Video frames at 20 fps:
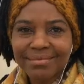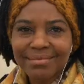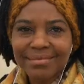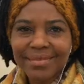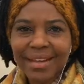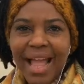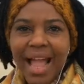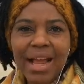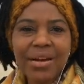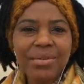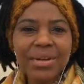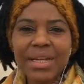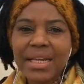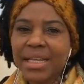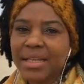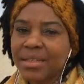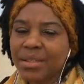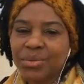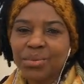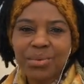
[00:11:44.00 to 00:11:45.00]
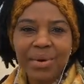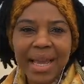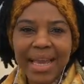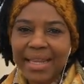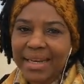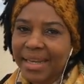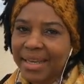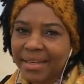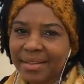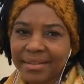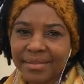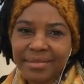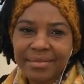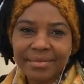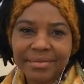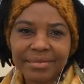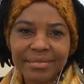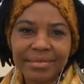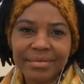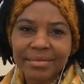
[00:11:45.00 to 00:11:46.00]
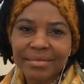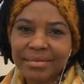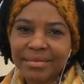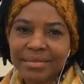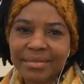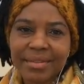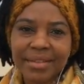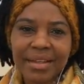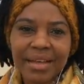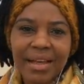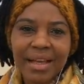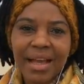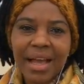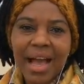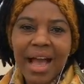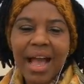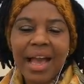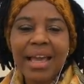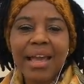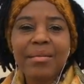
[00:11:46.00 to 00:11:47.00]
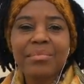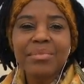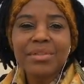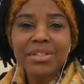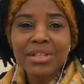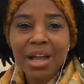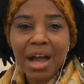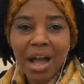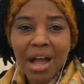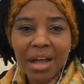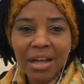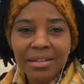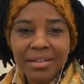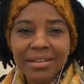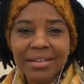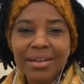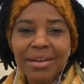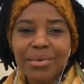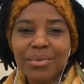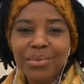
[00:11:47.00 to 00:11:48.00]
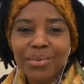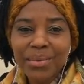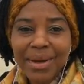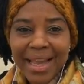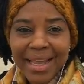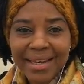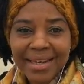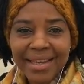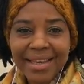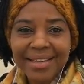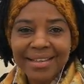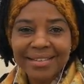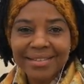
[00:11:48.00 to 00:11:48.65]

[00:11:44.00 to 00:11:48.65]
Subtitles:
I release waiting. I am done waiting.